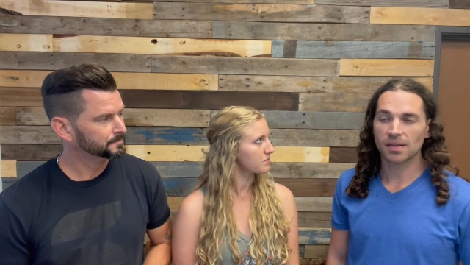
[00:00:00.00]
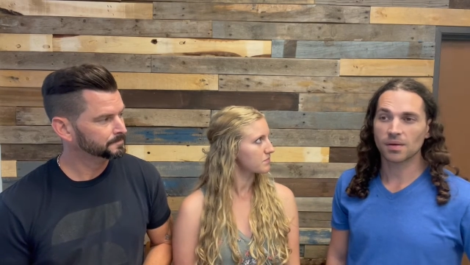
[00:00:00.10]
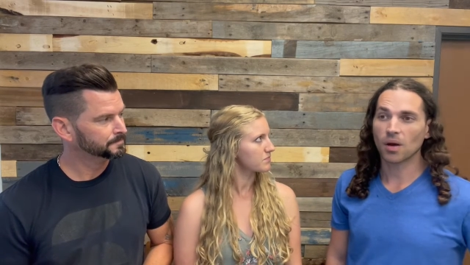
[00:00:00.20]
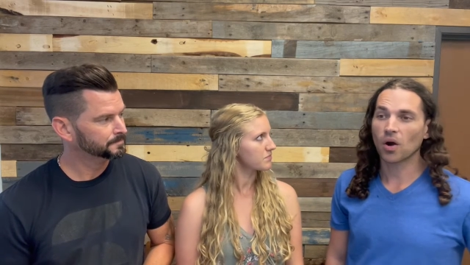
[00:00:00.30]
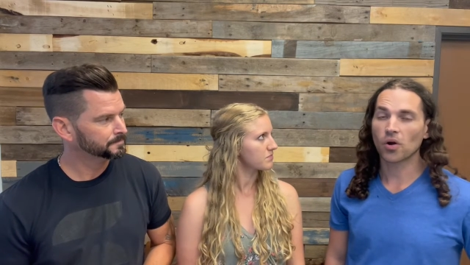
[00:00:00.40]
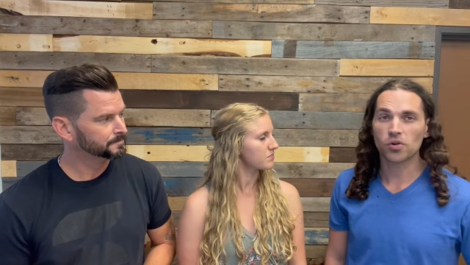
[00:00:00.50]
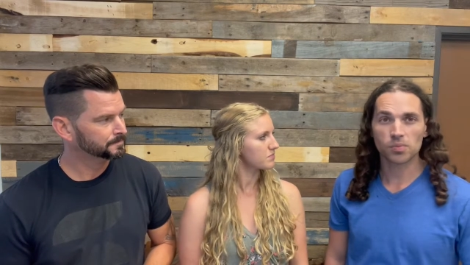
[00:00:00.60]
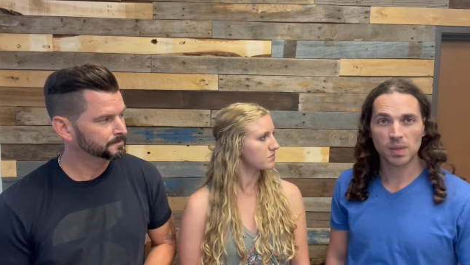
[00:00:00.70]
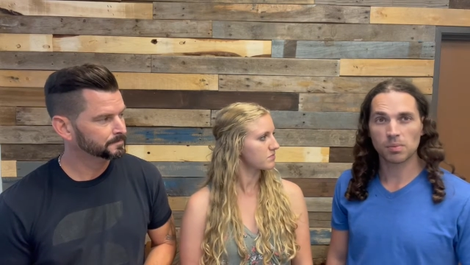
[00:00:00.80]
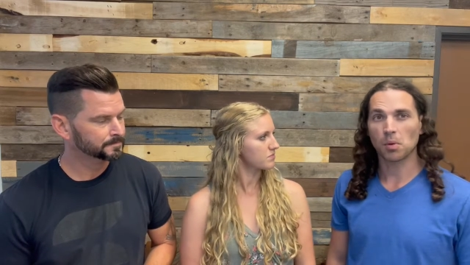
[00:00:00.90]
Speaker 1: the harder
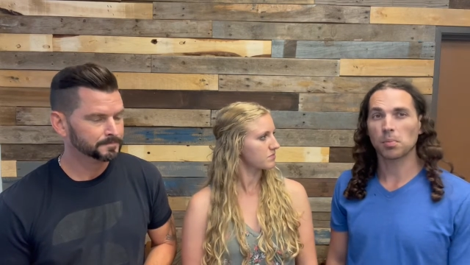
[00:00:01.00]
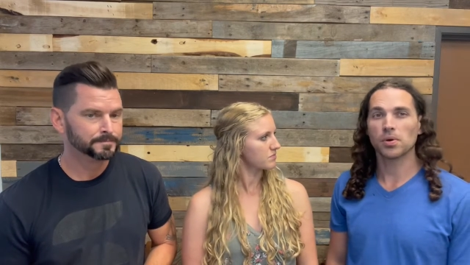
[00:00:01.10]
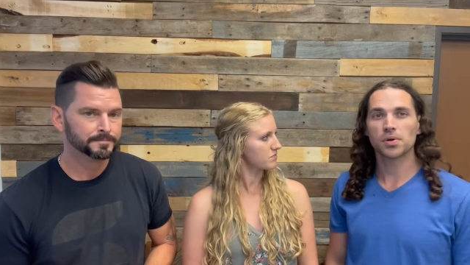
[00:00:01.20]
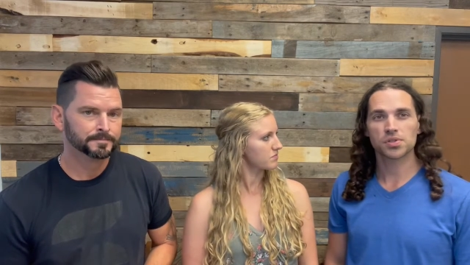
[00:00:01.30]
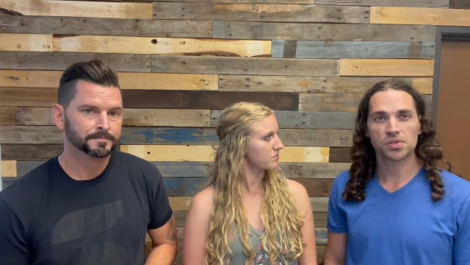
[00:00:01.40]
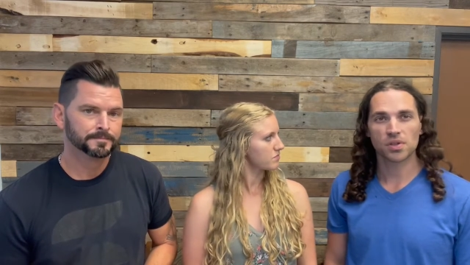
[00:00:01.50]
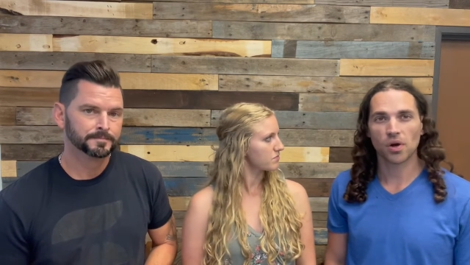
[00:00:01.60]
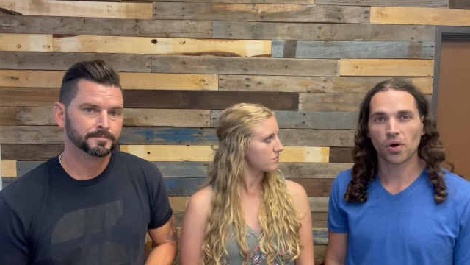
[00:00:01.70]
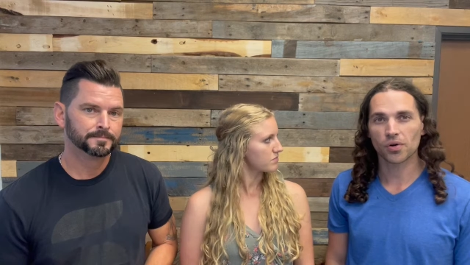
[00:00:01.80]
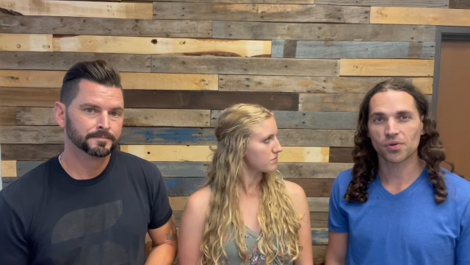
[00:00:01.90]
people push, the
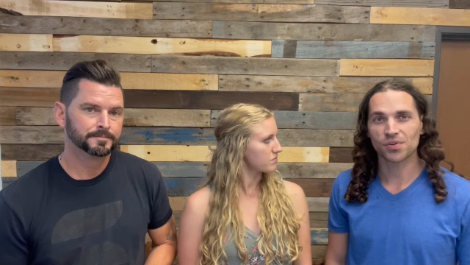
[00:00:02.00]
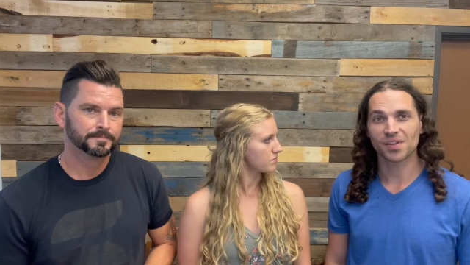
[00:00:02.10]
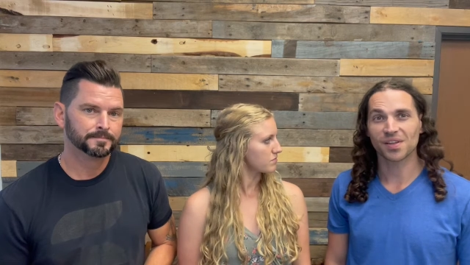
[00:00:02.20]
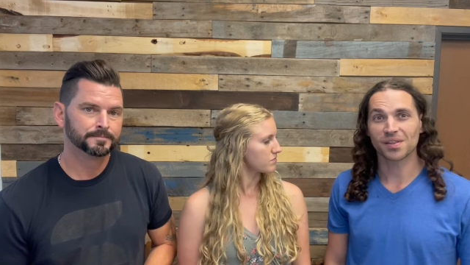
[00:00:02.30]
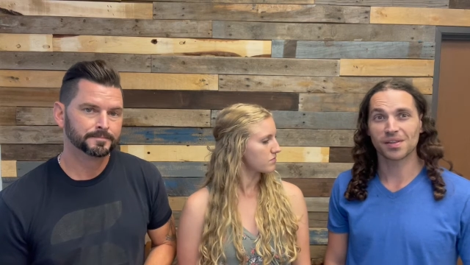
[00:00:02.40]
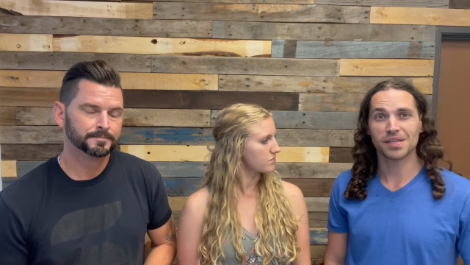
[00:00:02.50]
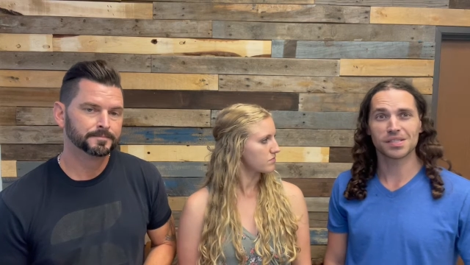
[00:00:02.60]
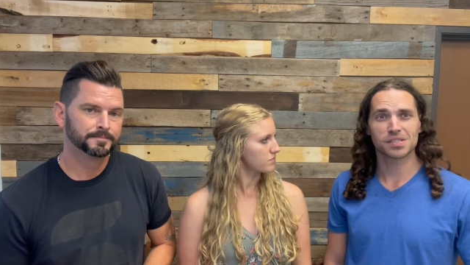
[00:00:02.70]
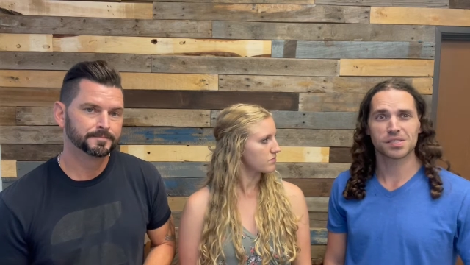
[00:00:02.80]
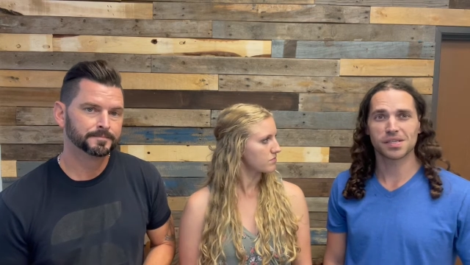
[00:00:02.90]
harder that
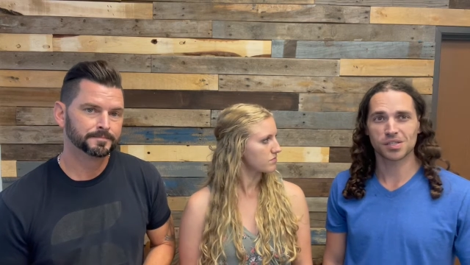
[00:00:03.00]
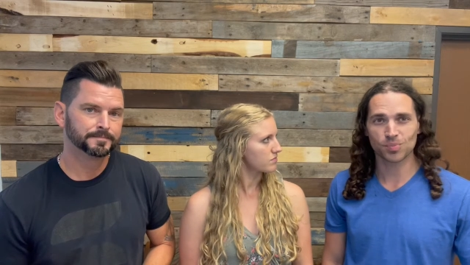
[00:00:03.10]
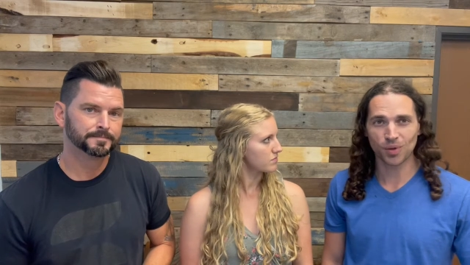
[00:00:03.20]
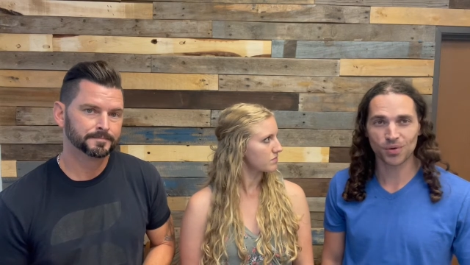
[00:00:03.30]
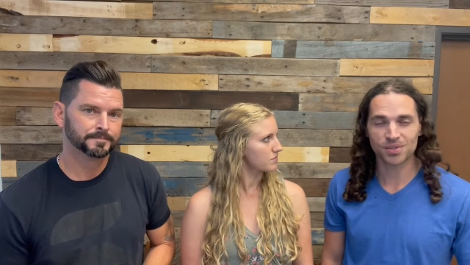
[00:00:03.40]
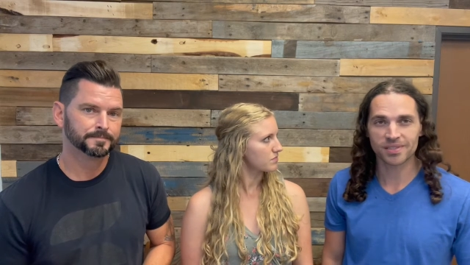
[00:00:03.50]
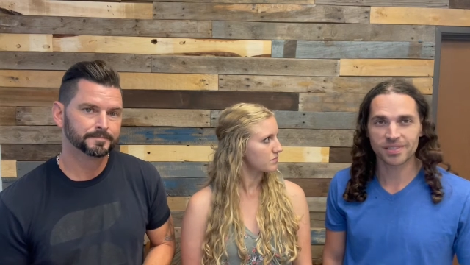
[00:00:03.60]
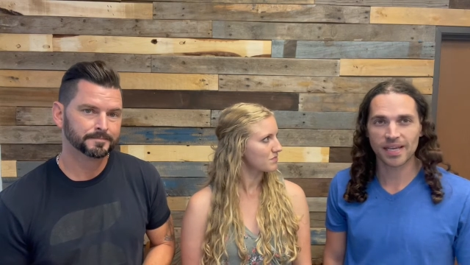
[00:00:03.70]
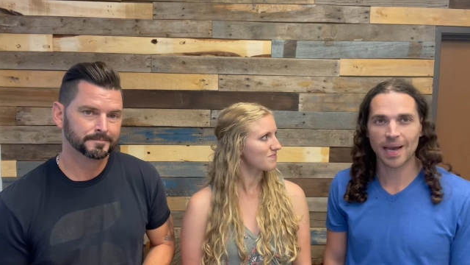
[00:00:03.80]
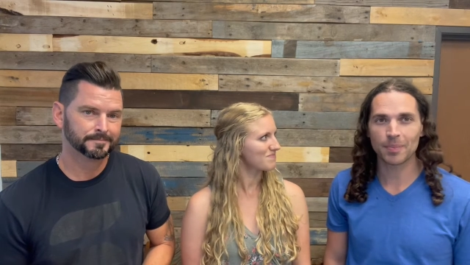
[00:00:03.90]
these explosions
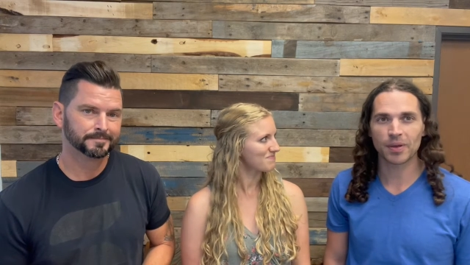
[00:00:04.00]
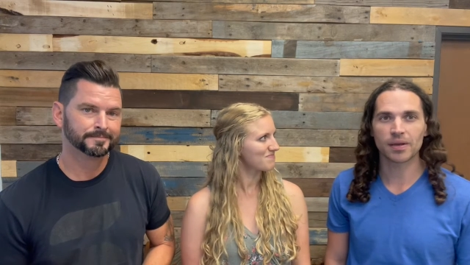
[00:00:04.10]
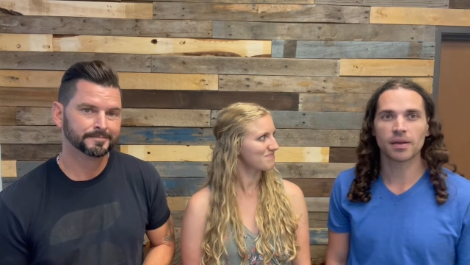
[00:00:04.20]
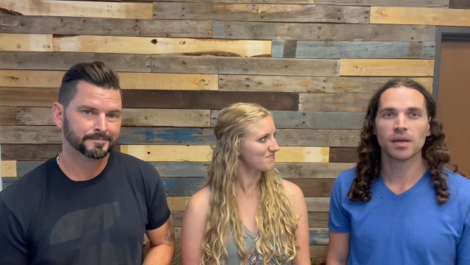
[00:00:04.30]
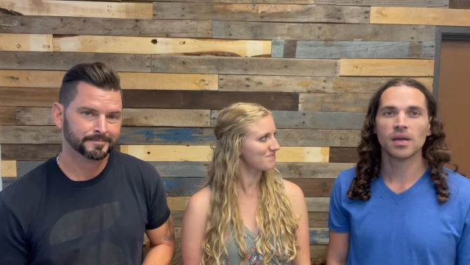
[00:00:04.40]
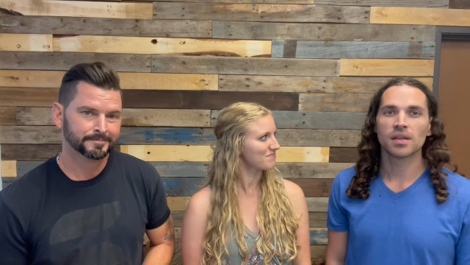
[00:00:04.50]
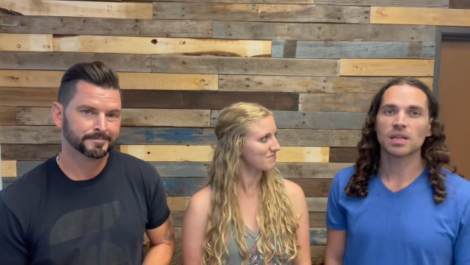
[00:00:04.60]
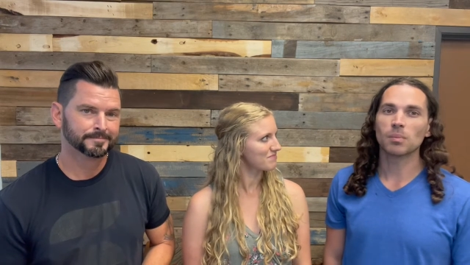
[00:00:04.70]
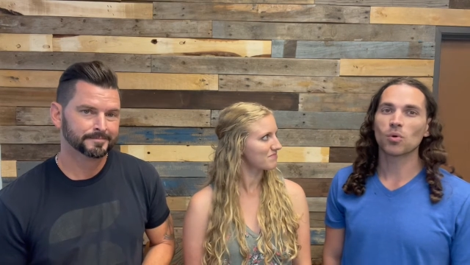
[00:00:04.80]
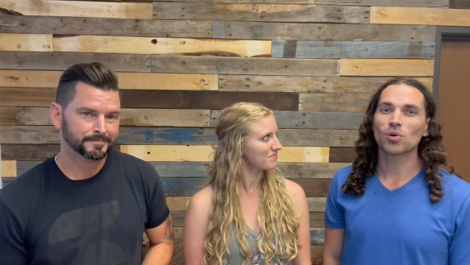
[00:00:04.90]
happen,
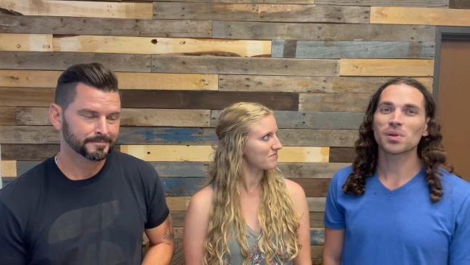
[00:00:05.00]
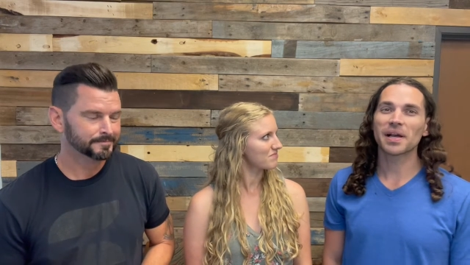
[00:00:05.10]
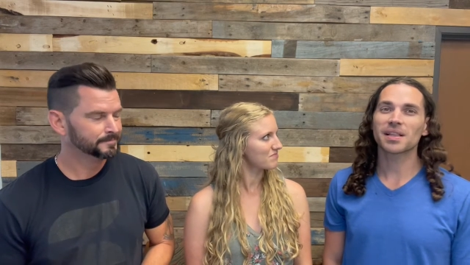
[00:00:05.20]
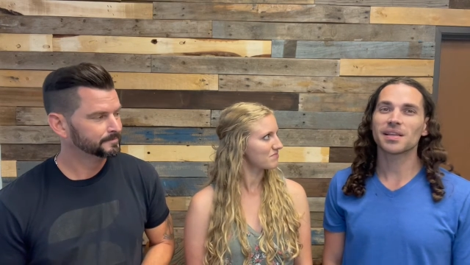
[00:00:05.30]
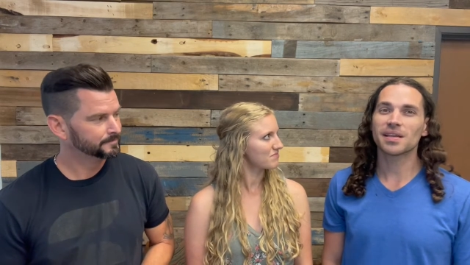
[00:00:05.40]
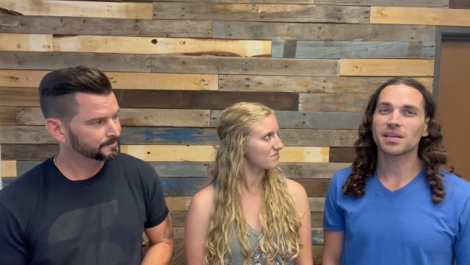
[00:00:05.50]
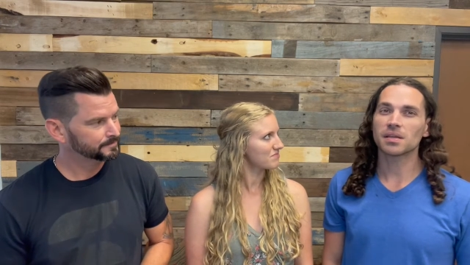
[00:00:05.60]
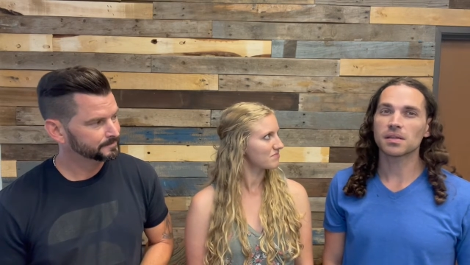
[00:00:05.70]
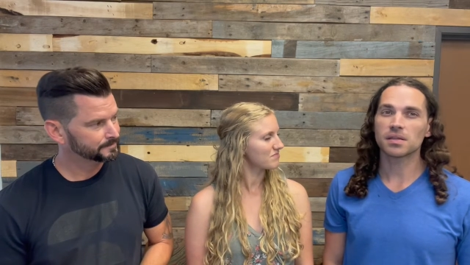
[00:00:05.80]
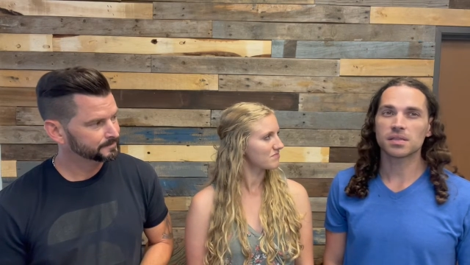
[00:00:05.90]
the more likely
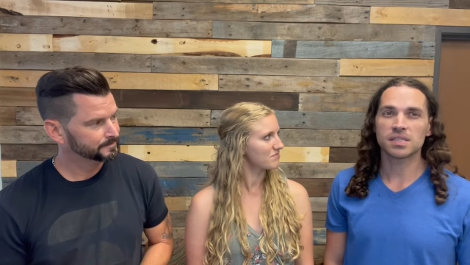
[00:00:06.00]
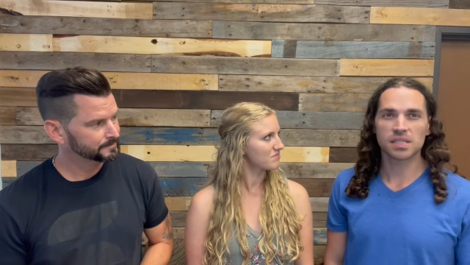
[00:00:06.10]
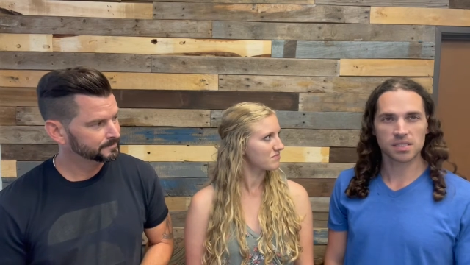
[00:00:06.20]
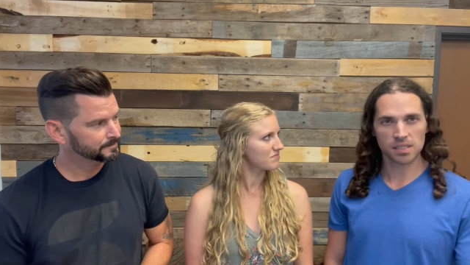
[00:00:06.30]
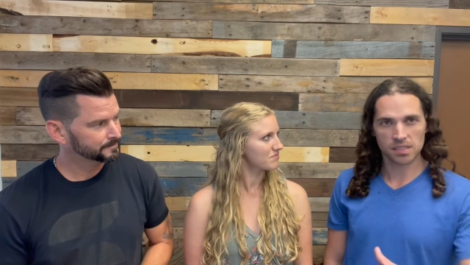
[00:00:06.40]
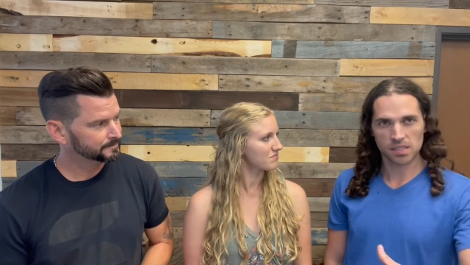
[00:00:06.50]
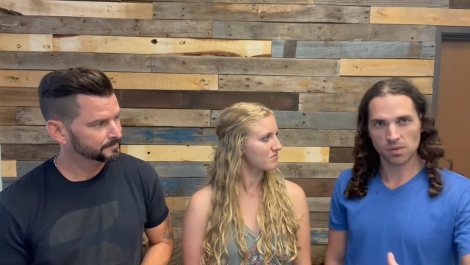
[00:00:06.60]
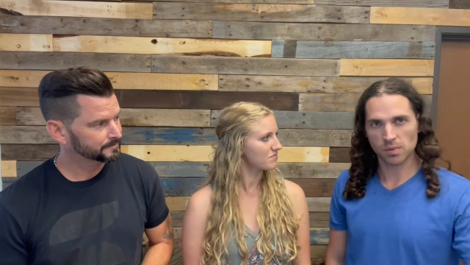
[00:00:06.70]
distance in the